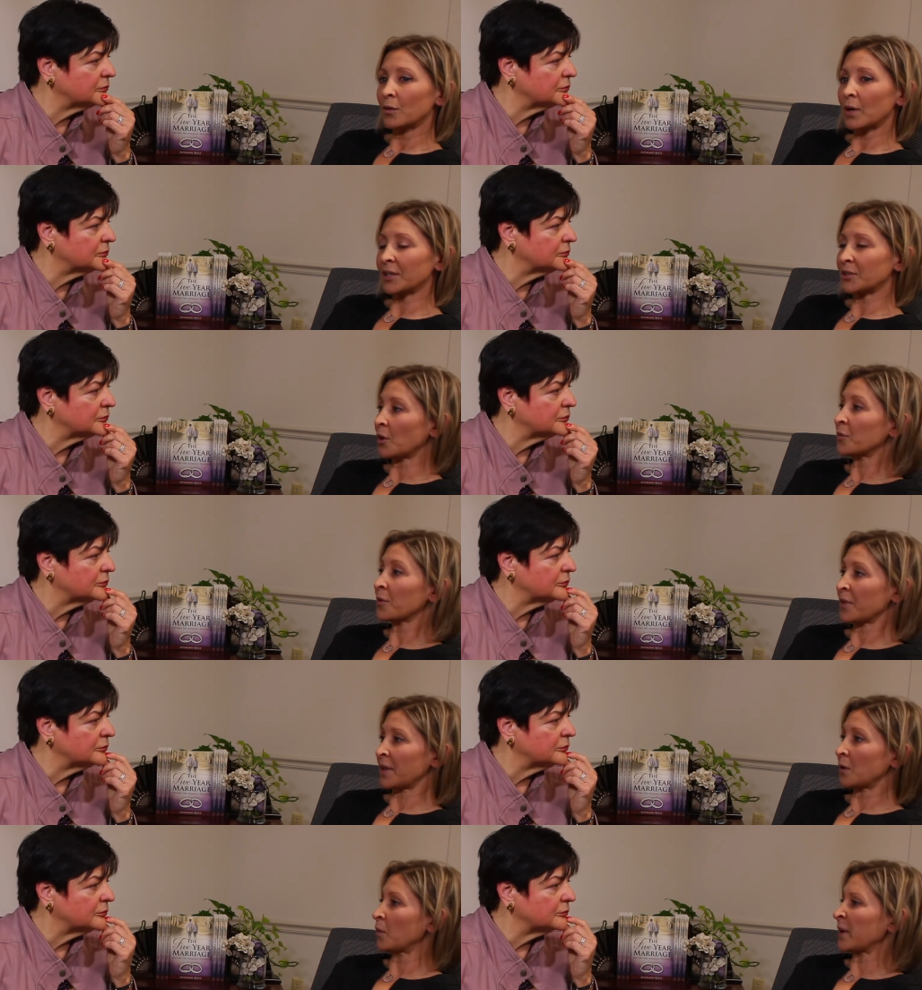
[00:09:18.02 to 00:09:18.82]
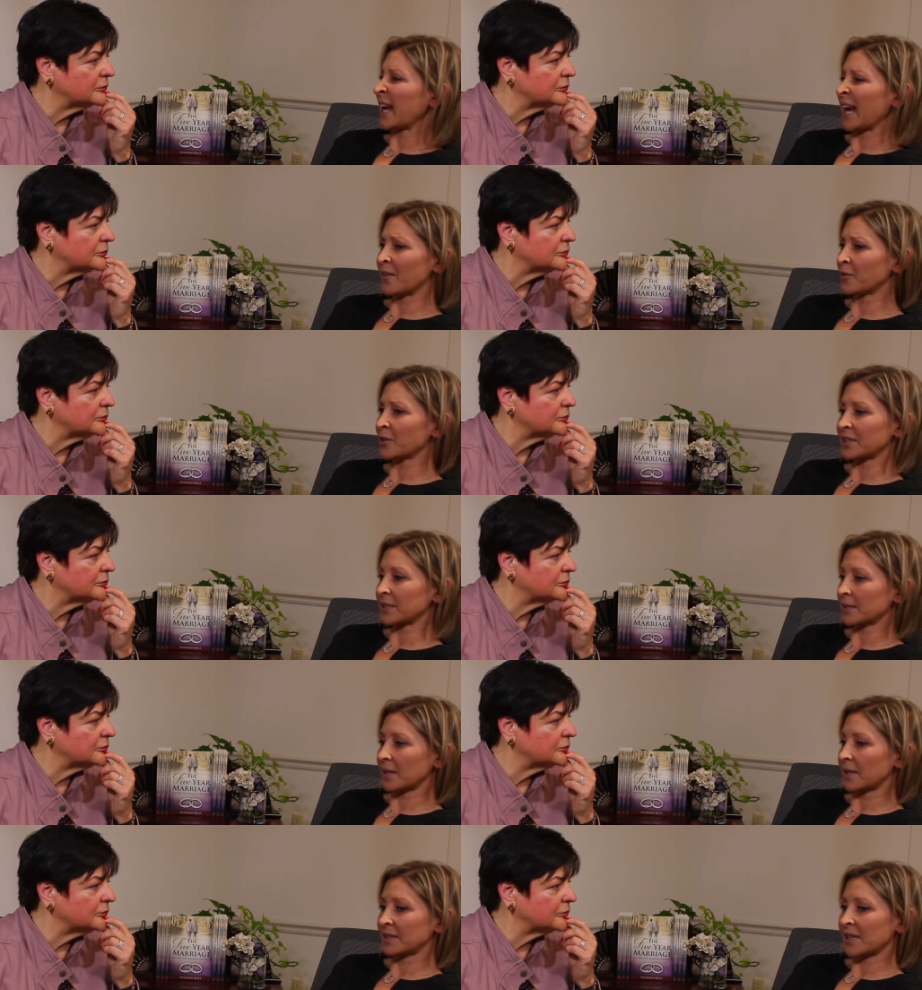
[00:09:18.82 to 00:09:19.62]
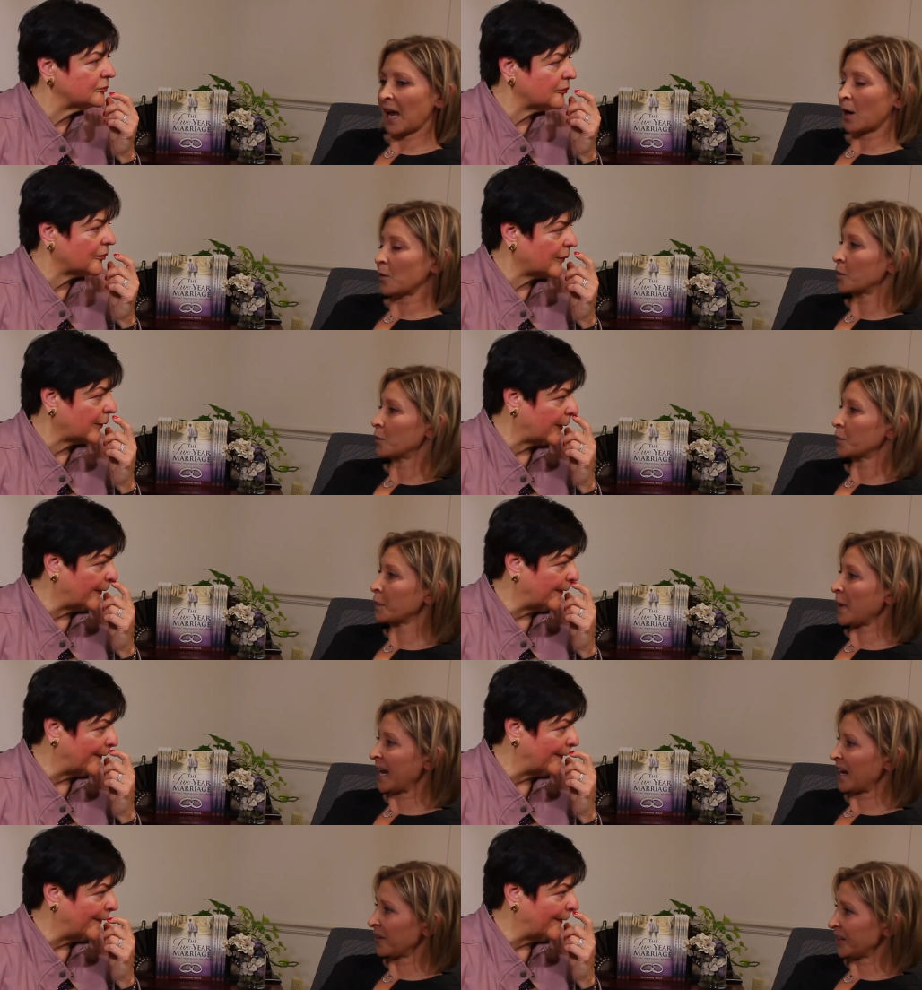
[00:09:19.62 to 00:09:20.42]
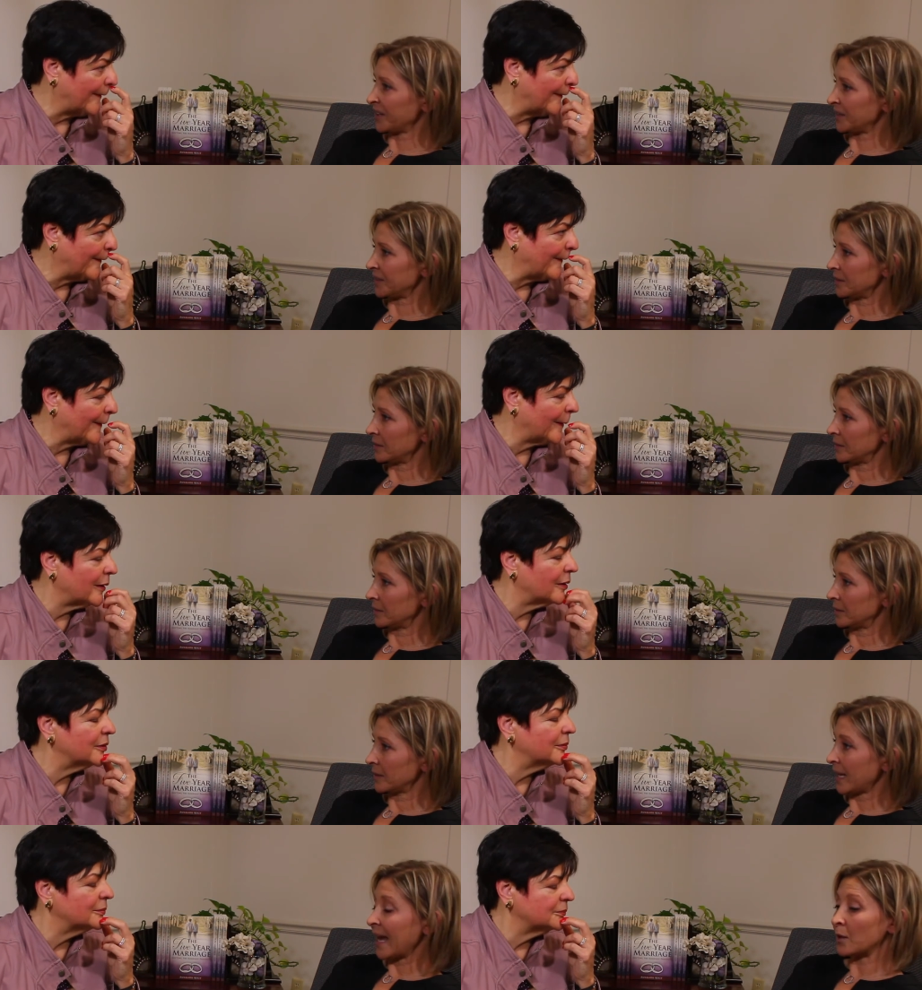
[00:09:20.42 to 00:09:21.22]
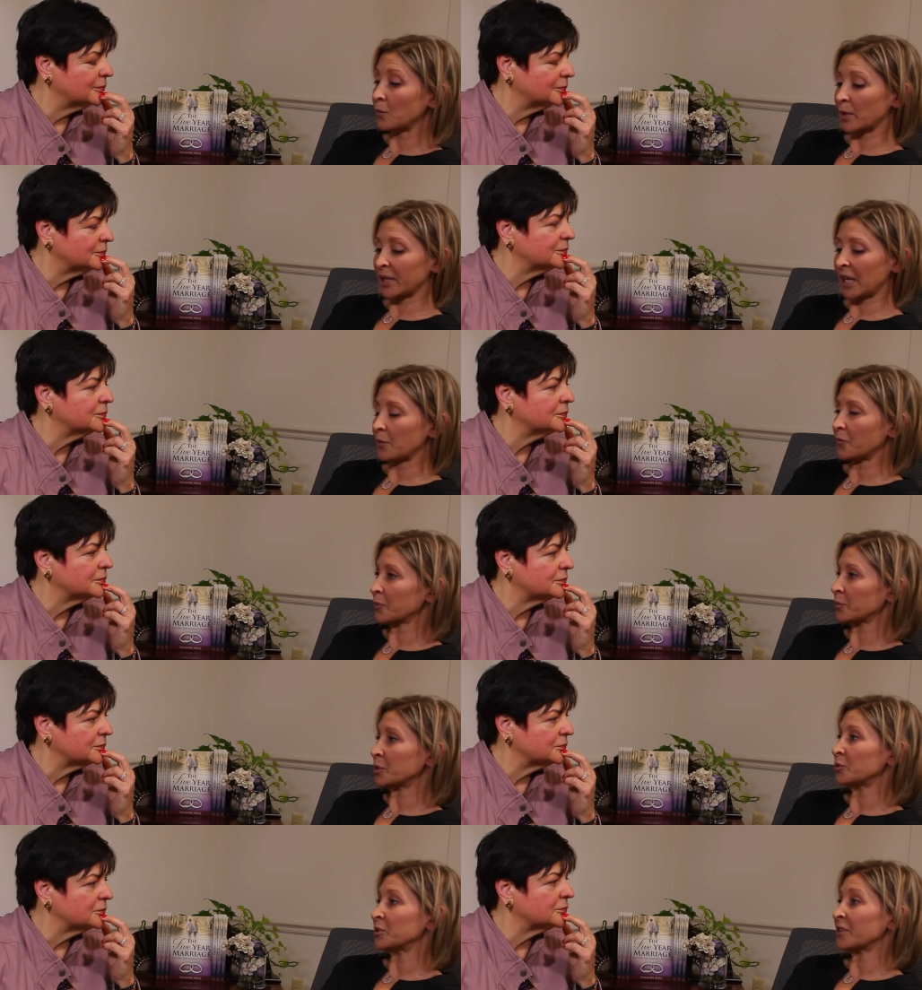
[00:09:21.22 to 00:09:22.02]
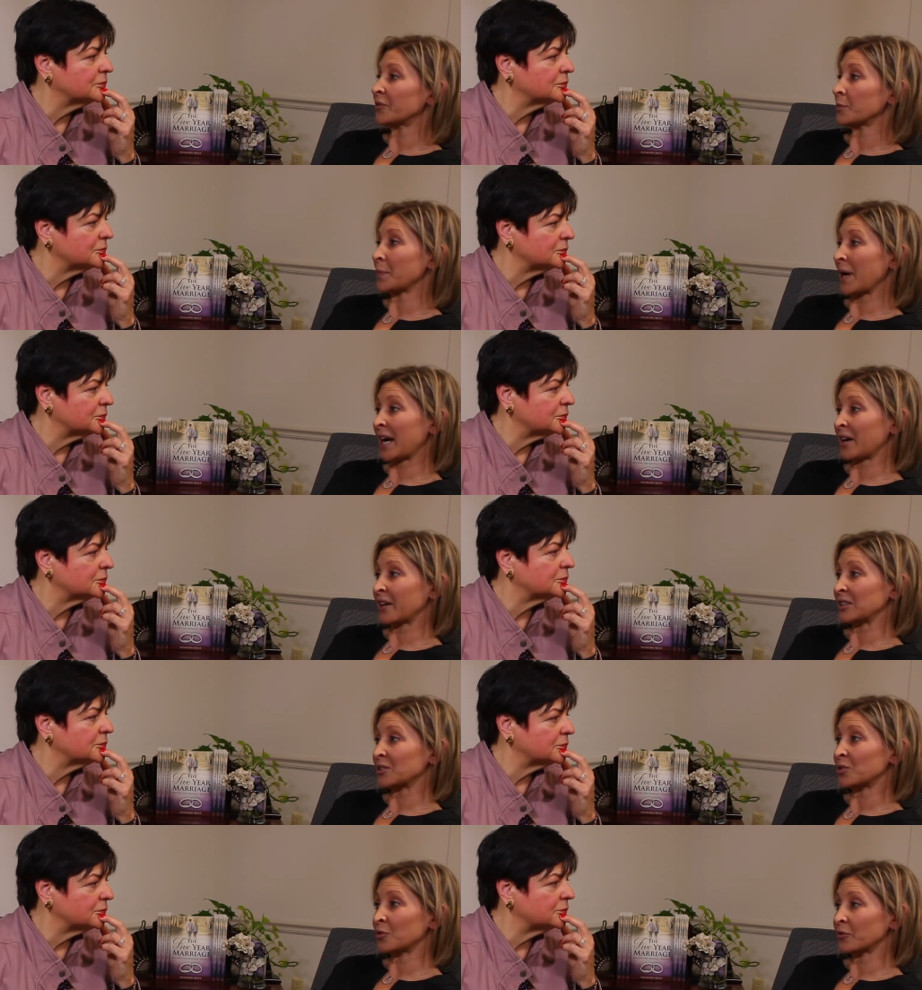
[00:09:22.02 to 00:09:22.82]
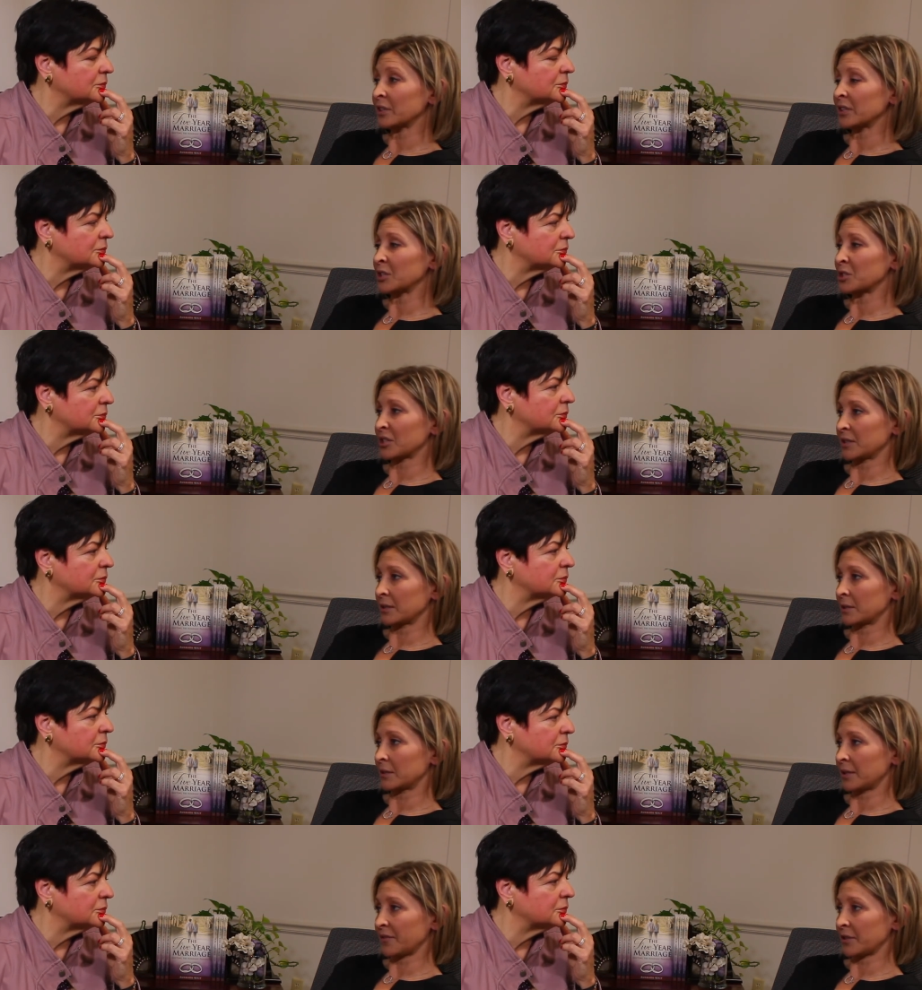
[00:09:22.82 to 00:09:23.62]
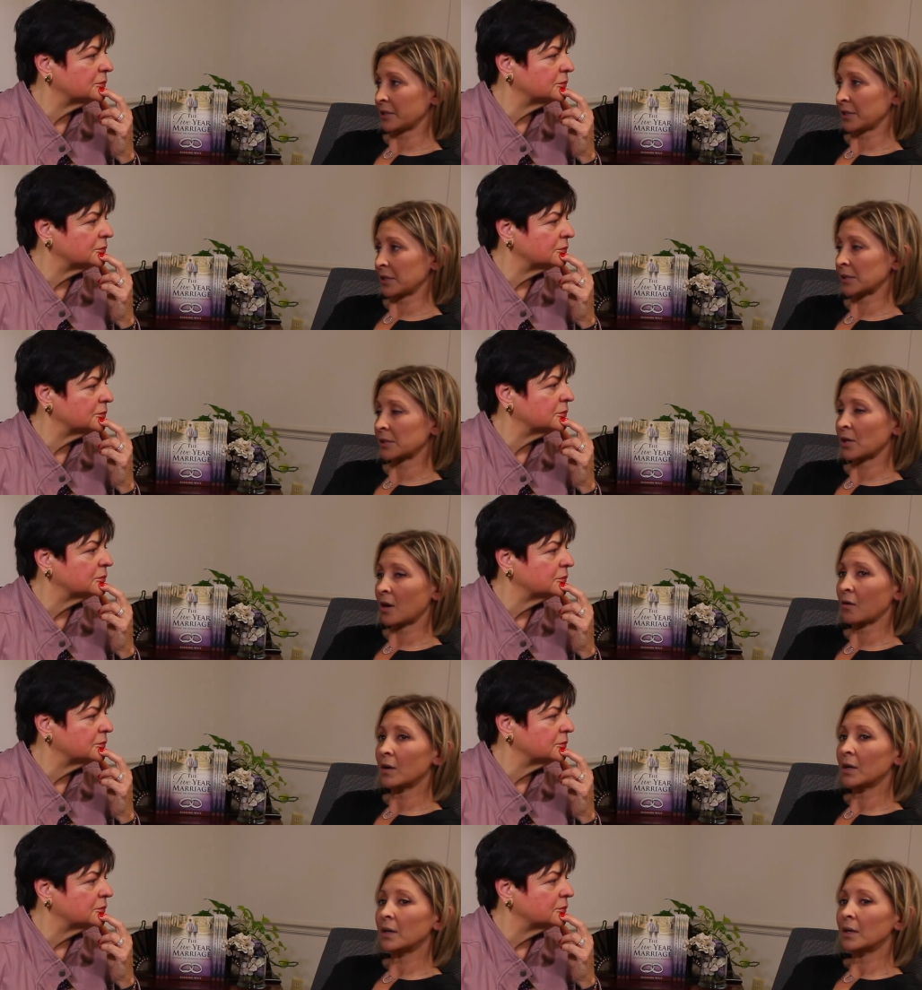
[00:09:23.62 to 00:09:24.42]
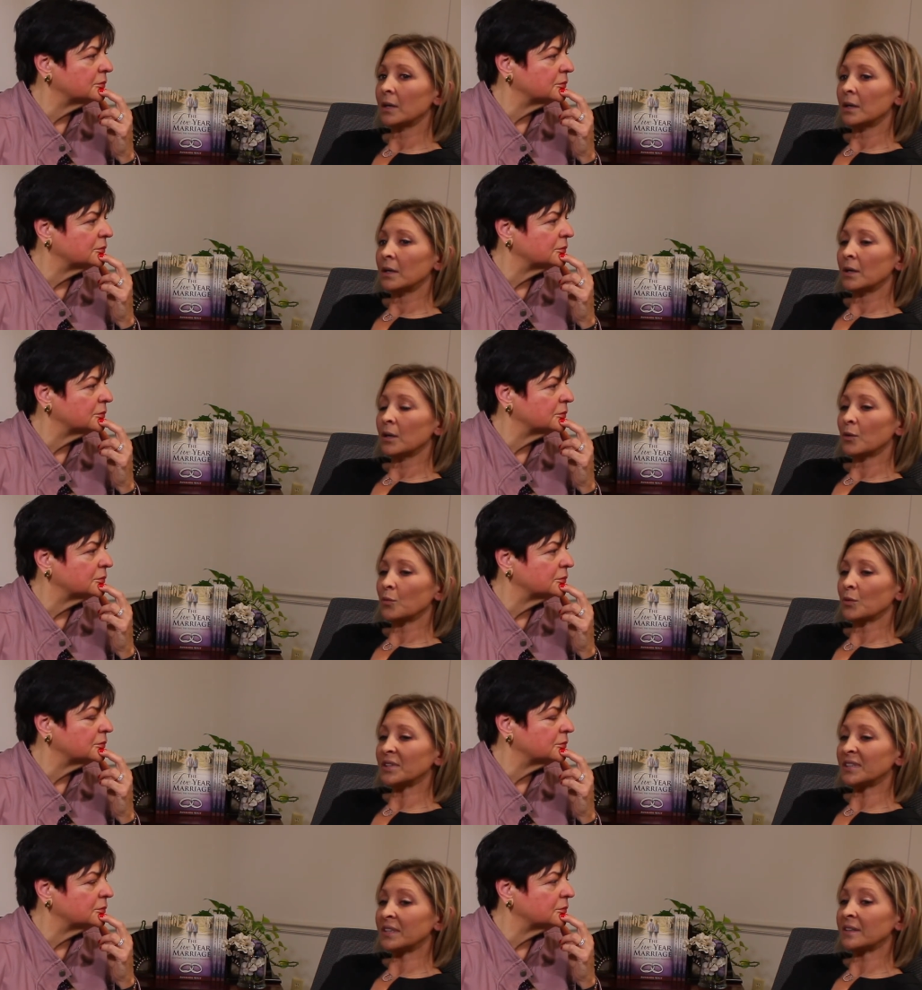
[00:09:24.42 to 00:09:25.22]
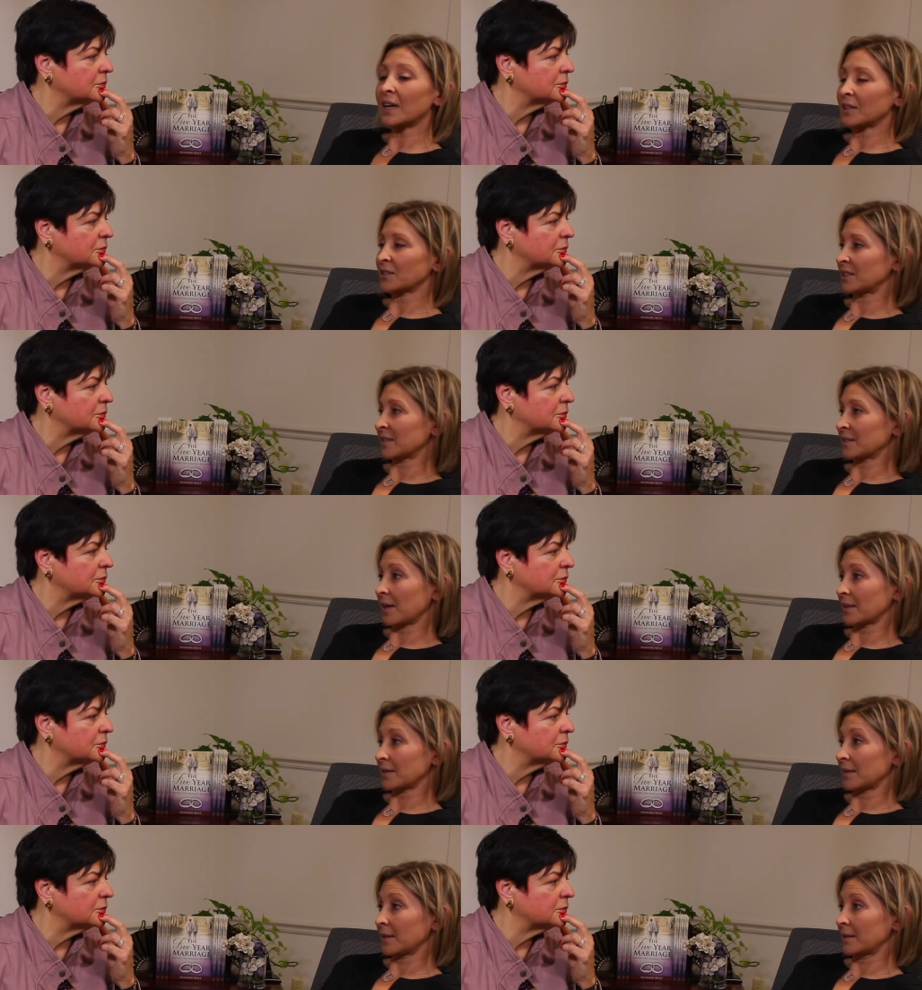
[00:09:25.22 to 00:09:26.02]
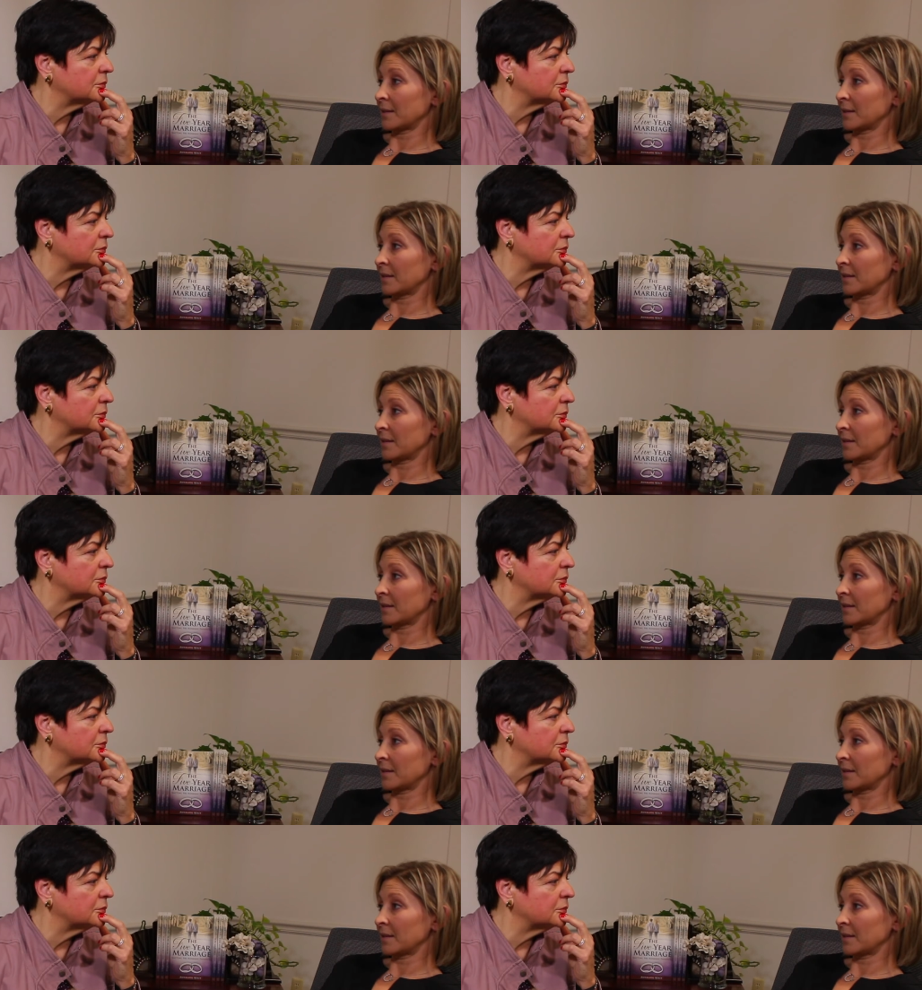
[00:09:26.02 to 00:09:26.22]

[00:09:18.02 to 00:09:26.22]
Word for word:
Speaker 1: I don't think we ever discussed how we would parent. And we came from two different backgrounds, two religion differences. So we did not discuss it.